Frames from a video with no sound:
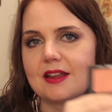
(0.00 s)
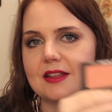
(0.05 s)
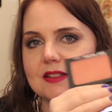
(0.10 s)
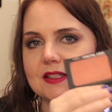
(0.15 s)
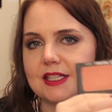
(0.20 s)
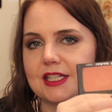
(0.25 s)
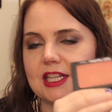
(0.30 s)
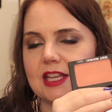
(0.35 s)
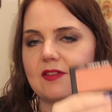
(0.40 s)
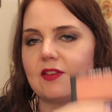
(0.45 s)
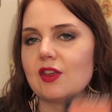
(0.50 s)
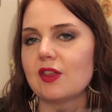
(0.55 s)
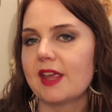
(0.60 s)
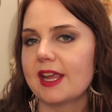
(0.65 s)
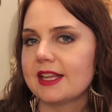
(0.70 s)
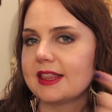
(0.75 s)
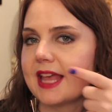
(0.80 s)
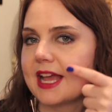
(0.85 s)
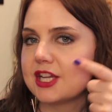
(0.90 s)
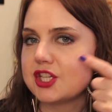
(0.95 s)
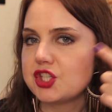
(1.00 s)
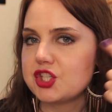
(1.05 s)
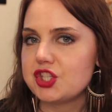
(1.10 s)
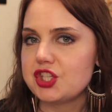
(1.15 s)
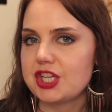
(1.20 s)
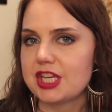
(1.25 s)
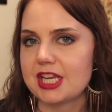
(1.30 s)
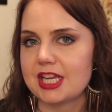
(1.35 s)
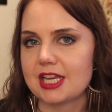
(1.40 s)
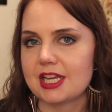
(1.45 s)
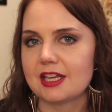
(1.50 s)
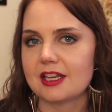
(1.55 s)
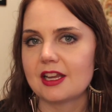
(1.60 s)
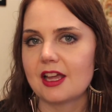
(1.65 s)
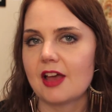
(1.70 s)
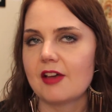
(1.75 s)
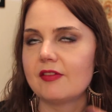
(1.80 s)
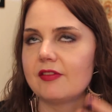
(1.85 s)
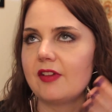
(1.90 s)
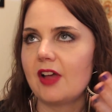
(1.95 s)
It's going to give you like that sheen
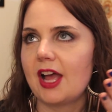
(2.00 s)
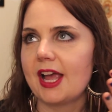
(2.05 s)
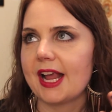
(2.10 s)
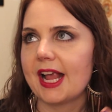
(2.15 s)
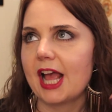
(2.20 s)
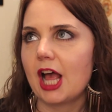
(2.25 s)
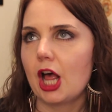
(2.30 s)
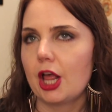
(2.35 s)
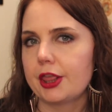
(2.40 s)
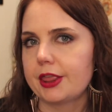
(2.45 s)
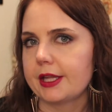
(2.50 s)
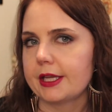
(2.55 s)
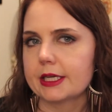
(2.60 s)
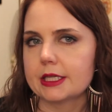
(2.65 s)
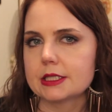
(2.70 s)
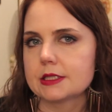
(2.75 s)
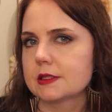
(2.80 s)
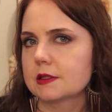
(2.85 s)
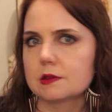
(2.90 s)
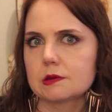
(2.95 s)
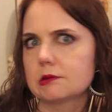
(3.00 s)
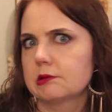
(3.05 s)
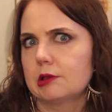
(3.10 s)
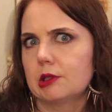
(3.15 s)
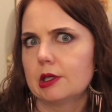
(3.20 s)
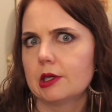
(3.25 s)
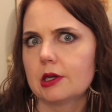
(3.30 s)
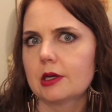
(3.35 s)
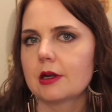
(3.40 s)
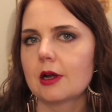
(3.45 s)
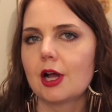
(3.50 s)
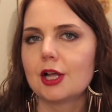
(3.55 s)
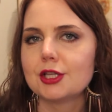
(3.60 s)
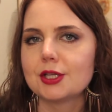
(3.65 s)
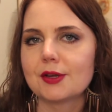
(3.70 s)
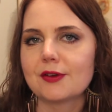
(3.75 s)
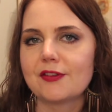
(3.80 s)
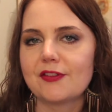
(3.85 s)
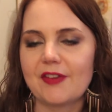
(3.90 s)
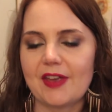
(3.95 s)
of like healthiness look on
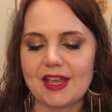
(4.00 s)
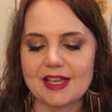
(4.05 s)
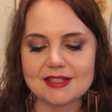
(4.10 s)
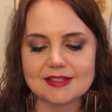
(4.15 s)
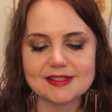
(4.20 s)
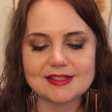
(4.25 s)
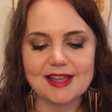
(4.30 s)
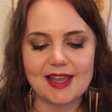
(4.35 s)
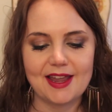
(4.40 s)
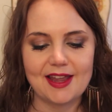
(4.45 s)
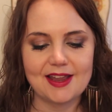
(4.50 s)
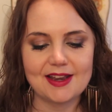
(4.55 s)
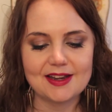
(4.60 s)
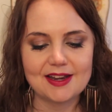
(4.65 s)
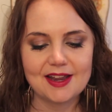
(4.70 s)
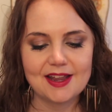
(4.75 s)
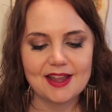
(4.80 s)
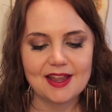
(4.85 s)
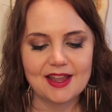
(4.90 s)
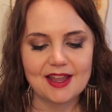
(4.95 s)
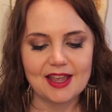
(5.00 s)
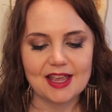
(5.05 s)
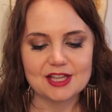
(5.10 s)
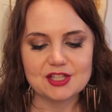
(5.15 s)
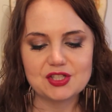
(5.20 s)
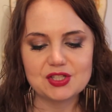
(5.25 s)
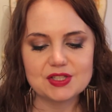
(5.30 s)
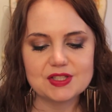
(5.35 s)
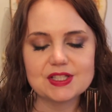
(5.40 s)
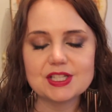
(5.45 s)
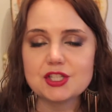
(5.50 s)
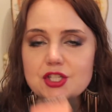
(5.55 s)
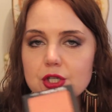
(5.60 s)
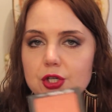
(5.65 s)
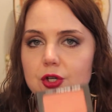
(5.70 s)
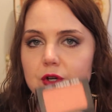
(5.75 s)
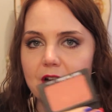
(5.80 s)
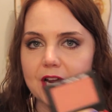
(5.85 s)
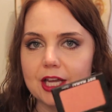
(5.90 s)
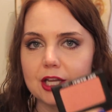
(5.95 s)
your face, and it's just such a
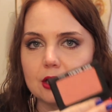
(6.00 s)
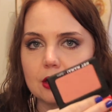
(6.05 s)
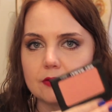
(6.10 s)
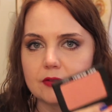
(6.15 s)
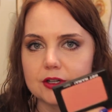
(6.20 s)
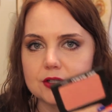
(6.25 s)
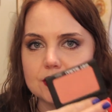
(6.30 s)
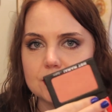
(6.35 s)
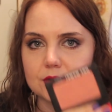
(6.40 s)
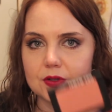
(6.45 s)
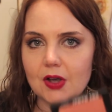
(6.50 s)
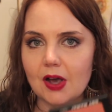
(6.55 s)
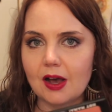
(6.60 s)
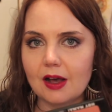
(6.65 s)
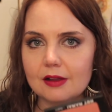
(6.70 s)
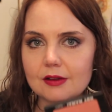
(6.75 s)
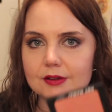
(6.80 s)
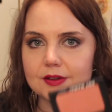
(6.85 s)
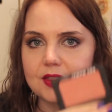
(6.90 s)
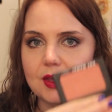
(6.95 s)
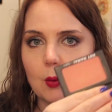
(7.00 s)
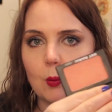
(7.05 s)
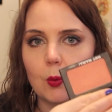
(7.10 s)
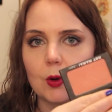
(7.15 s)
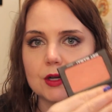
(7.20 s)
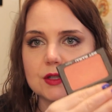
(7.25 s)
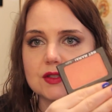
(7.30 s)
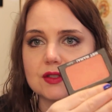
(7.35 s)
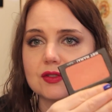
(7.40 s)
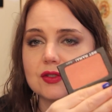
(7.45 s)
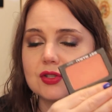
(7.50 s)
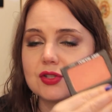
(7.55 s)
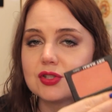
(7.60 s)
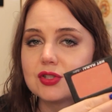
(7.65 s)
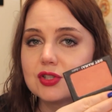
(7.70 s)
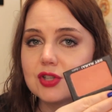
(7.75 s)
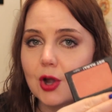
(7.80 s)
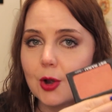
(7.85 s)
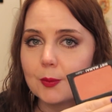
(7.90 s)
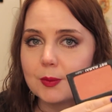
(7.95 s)
great universal color that works on
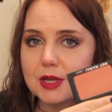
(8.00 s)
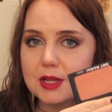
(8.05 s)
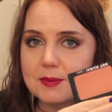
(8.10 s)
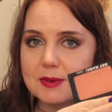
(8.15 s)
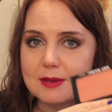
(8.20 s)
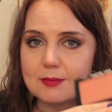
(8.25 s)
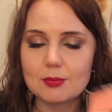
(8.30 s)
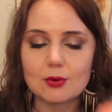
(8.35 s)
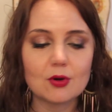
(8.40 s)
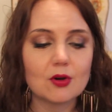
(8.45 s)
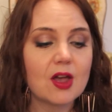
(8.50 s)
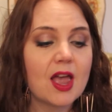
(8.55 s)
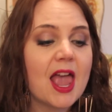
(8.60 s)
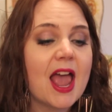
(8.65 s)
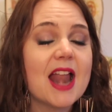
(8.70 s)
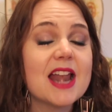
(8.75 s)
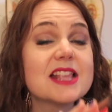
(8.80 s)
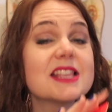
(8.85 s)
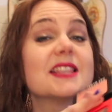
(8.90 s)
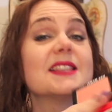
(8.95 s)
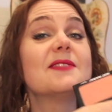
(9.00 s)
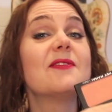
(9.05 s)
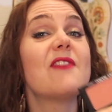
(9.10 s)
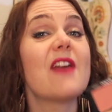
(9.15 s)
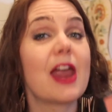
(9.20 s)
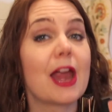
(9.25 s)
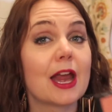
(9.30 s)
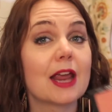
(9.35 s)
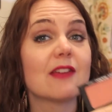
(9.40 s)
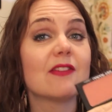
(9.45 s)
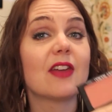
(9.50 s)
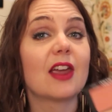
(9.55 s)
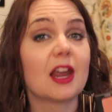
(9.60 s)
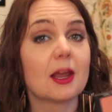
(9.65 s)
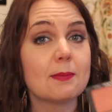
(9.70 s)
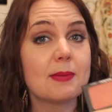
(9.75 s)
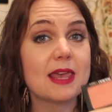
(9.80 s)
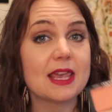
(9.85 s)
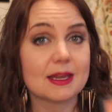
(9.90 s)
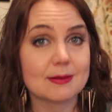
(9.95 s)
so many people, and it is very,
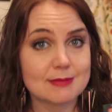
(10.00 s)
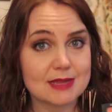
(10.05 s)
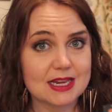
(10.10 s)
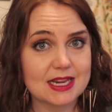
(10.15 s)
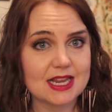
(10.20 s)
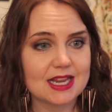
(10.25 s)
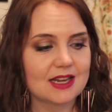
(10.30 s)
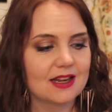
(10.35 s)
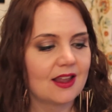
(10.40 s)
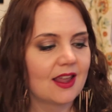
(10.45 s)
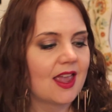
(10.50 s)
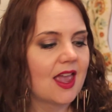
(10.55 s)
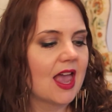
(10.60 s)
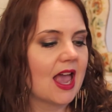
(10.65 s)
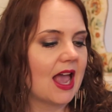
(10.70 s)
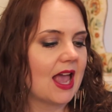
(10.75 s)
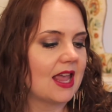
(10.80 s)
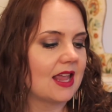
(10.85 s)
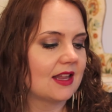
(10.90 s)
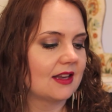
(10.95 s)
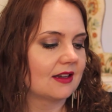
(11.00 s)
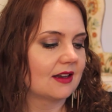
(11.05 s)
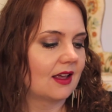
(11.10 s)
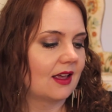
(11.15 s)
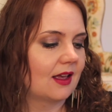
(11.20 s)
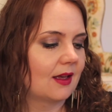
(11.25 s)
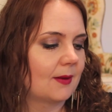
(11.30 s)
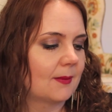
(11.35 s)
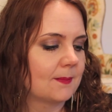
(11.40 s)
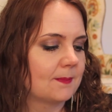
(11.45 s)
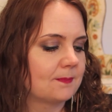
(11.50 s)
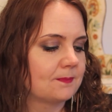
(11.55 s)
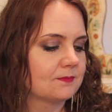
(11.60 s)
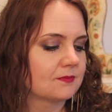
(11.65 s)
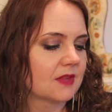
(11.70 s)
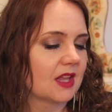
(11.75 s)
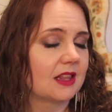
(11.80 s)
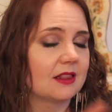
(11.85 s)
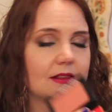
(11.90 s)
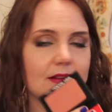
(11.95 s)
very pigmented, and
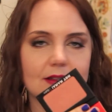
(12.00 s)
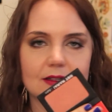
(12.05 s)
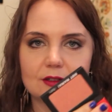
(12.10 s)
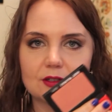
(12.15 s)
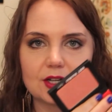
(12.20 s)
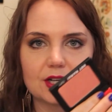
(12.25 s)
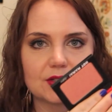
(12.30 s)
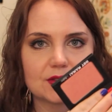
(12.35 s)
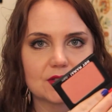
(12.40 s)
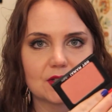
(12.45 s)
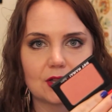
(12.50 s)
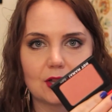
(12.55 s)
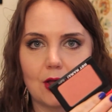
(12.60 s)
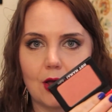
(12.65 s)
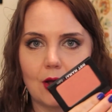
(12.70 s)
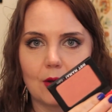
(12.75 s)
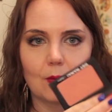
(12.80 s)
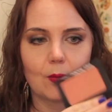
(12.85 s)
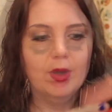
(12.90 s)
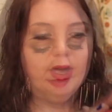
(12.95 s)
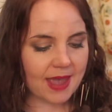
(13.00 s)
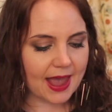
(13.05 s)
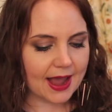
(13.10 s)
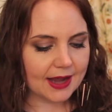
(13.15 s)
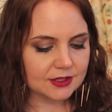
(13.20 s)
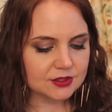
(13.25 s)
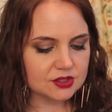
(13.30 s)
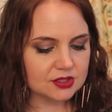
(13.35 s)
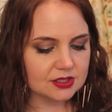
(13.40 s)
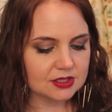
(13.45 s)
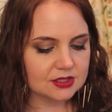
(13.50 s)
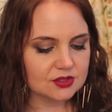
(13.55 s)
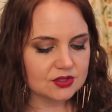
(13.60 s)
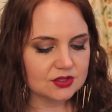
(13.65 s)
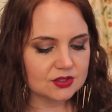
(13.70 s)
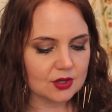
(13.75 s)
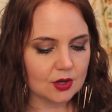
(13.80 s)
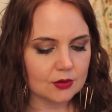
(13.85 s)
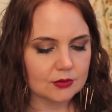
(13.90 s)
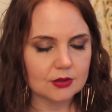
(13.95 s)
a little goes a long way. The packaging is
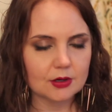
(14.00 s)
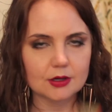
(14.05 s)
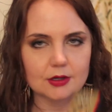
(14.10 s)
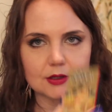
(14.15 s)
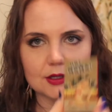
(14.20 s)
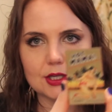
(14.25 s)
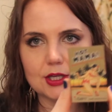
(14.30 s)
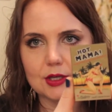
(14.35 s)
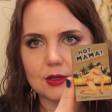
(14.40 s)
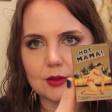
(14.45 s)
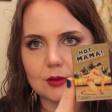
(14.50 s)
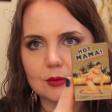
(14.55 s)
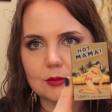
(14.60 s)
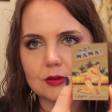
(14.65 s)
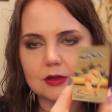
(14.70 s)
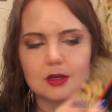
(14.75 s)
so darn cute.